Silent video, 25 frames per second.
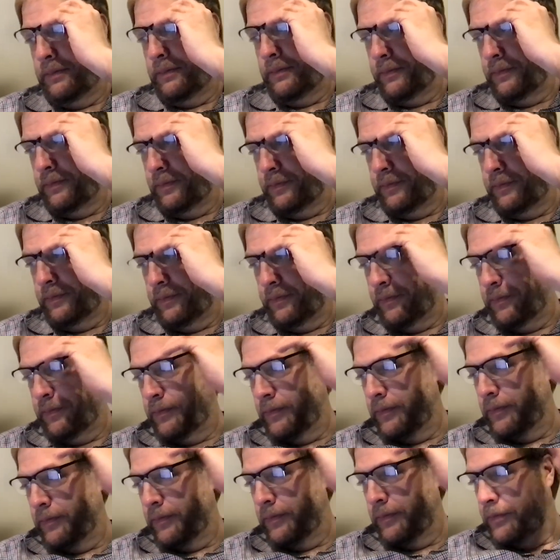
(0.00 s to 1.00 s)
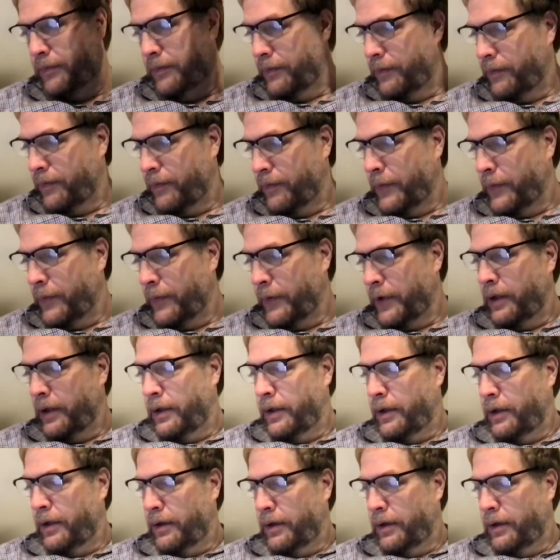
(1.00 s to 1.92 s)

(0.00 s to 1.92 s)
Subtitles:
No one is speaking in this clip.